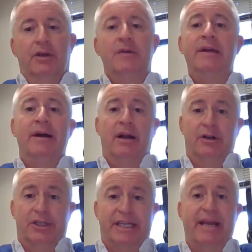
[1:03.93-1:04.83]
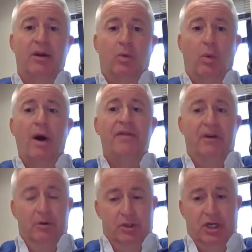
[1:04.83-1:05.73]
You need to understand what
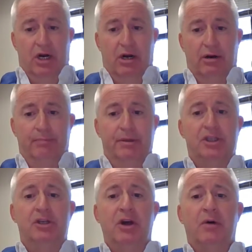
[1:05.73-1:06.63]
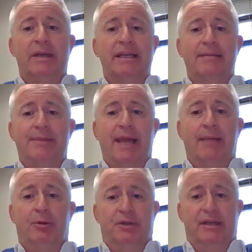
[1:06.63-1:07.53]
those are, but you don't need to be
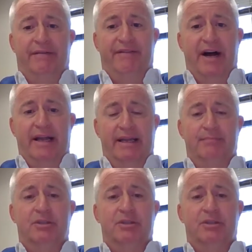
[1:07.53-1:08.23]
able to define them.